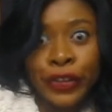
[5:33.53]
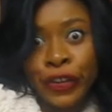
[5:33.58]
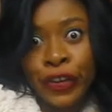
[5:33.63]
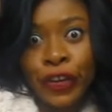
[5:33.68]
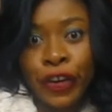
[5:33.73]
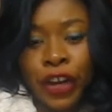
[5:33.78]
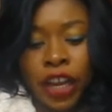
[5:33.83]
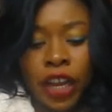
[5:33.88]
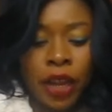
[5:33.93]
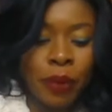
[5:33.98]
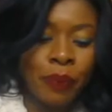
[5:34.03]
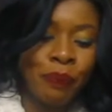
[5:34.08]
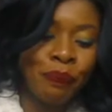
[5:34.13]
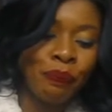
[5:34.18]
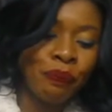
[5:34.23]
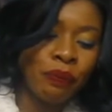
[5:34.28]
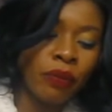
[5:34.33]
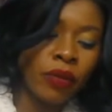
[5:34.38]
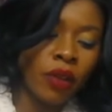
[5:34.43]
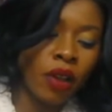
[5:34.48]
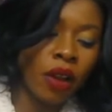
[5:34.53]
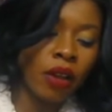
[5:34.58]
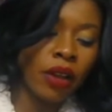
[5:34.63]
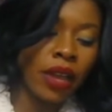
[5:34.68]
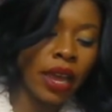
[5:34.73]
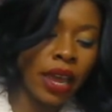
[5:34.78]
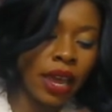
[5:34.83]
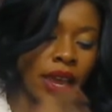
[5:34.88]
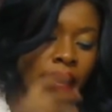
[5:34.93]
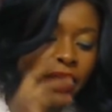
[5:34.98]
cream.
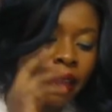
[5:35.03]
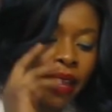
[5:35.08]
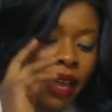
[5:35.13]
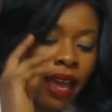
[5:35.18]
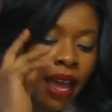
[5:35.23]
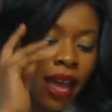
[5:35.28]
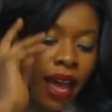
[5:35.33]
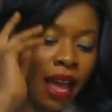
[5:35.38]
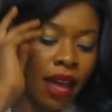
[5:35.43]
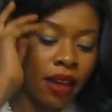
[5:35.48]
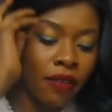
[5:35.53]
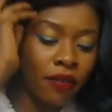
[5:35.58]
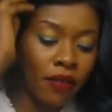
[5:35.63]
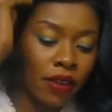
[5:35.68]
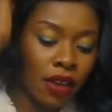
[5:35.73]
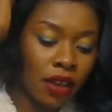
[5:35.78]
Okay, they have